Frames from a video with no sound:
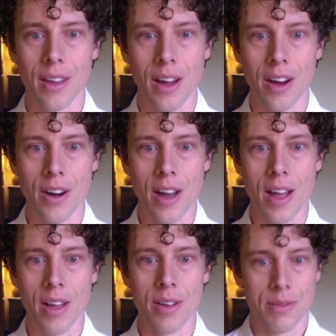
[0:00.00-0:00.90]
are
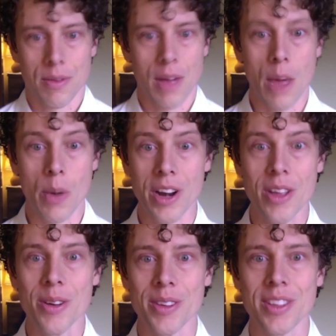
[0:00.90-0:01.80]
uh, I want
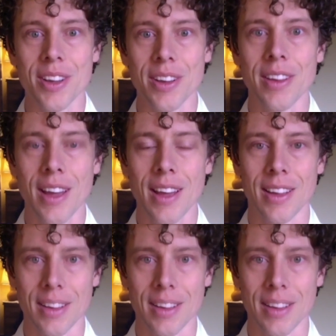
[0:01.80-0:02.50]
to do. So yeah.